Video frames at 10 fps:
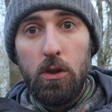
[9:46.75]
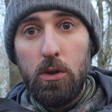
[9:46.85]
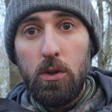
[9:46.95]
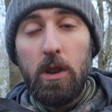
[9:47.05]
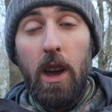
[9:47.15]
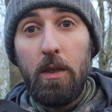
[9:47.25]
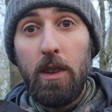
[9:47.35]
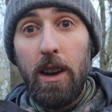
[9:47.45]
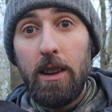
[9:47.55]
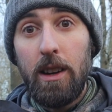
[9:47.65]
just have a
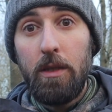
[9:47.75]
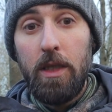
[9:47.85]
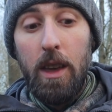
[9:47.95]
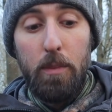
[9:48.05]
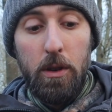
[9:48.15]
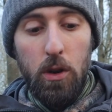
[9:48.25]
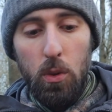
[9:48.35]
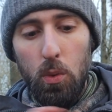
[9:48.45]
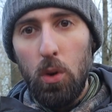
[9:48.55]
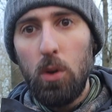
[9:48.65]
liner glove in there, but
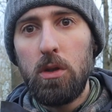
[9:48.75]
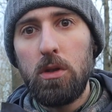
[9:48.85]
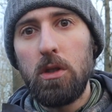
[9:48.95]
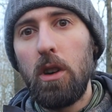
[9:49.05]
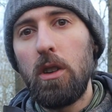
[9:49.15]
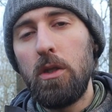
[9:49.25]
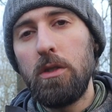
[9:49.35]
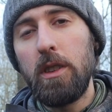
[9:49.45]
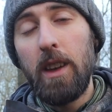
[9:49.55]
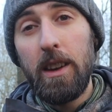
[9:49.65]
you will start
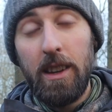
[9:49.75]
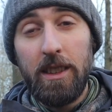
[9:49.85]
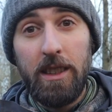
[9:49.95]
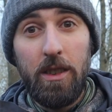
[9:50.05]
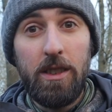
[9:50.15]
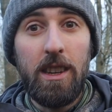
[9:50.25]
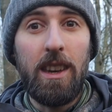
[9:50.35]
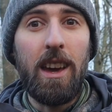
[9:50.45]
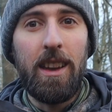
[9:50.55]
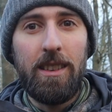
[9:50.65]
losing that
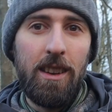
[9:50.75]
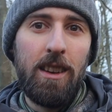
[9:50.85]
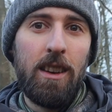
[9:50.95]
dexterity, and